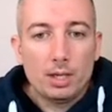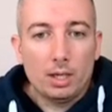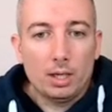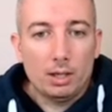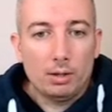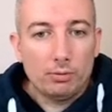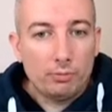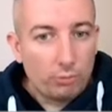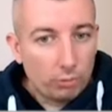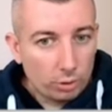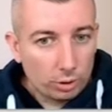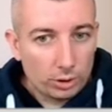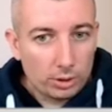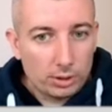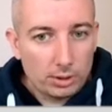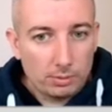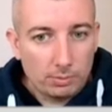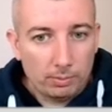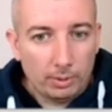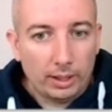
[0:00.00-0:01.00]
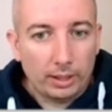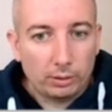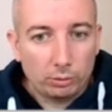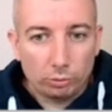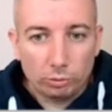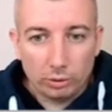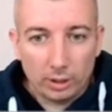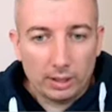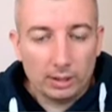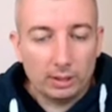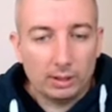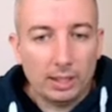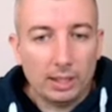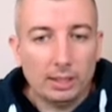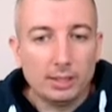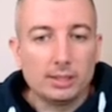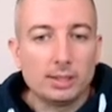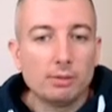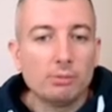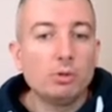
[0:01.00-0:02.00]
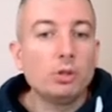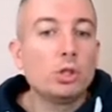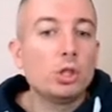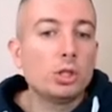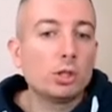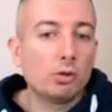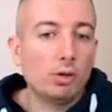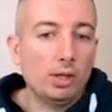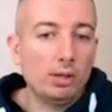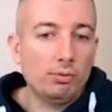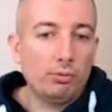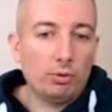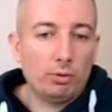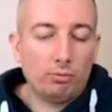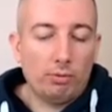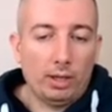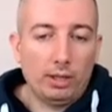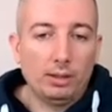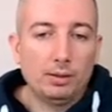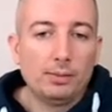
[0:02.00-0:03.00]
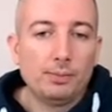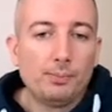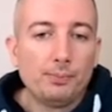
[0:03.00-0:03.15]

force black to trade the knights, which is great for white.